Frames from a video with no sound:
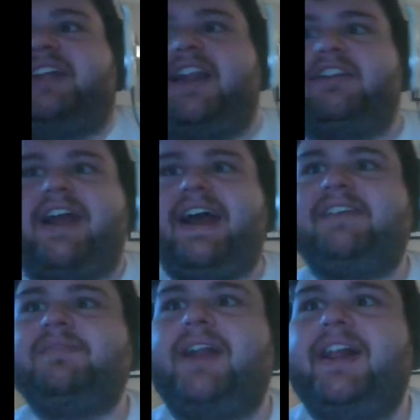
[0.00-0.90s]
out of your
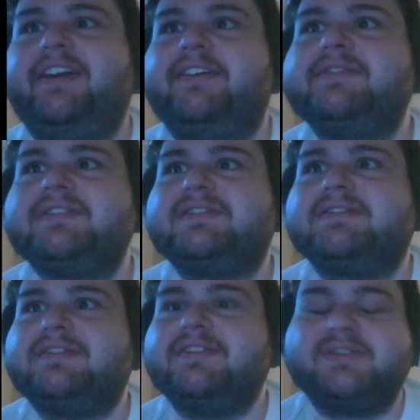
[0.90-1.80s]
ass, but I know
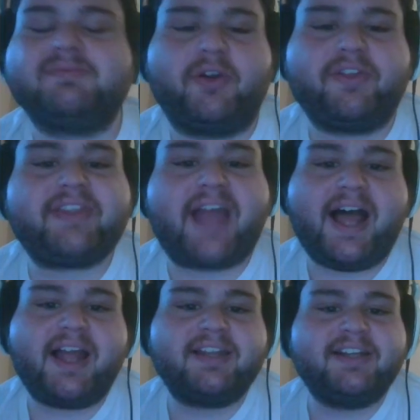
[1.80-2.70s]
it was more than that,
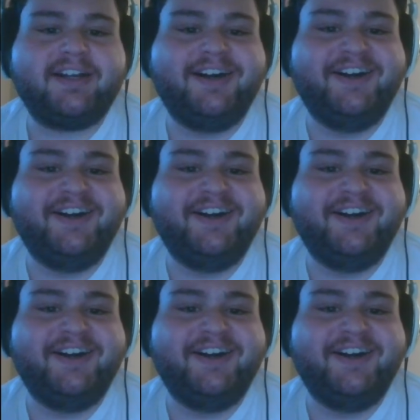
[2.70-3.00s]
you know?